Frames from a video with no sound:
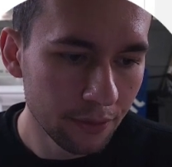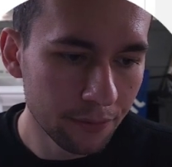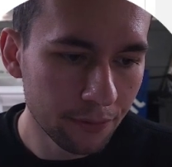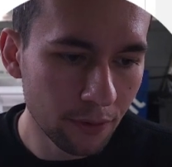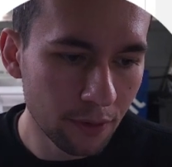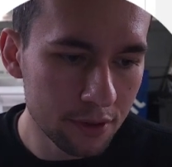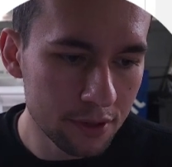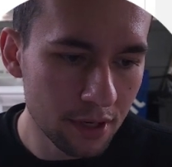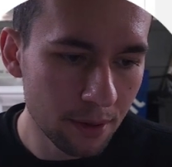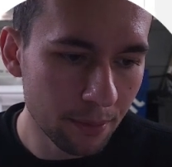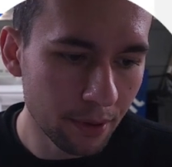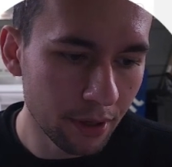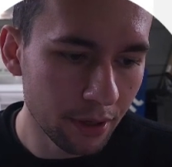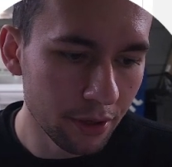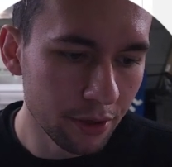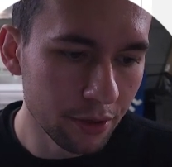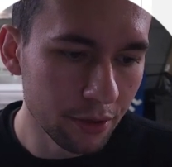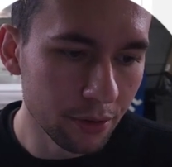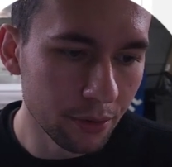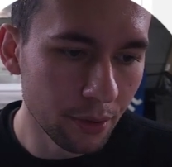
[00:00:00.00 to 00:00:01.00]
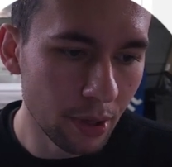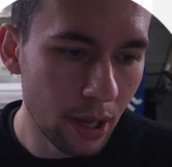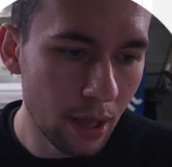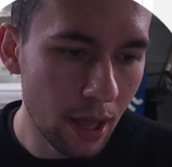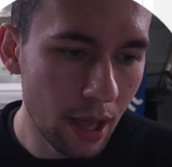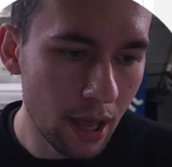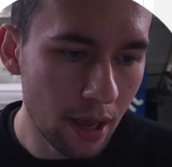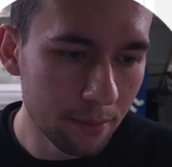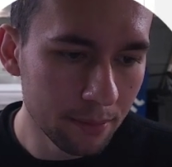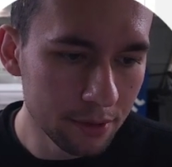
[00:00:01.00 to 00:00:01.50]
First, I'm going to do
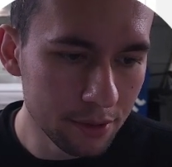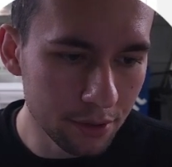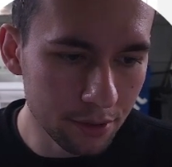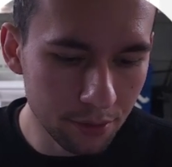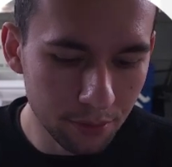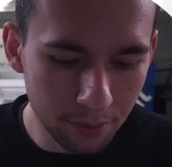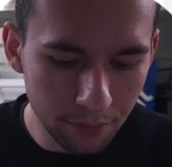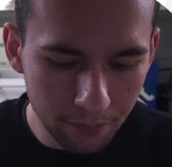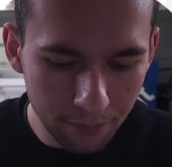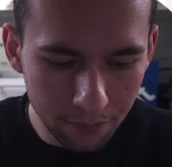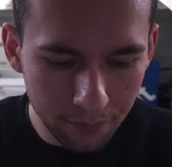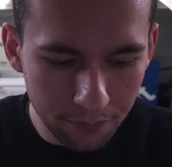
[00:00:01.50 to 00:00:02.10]
M2